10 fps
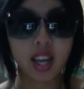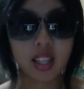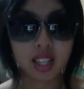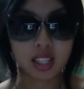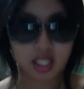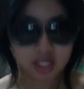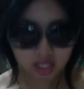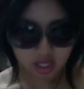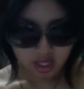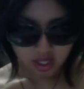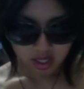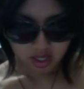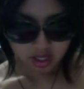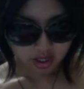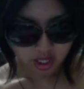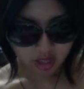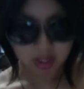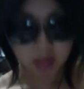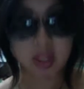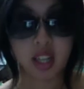like it. Kind of
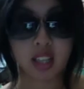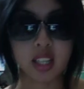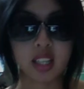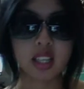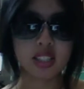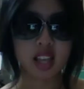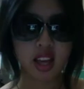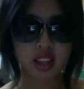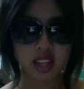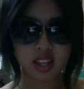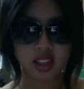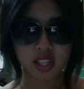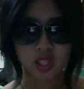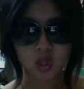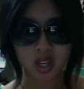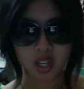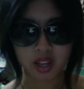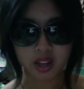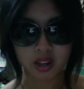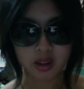big, but I like it. And then this right
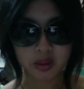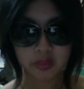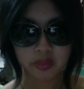here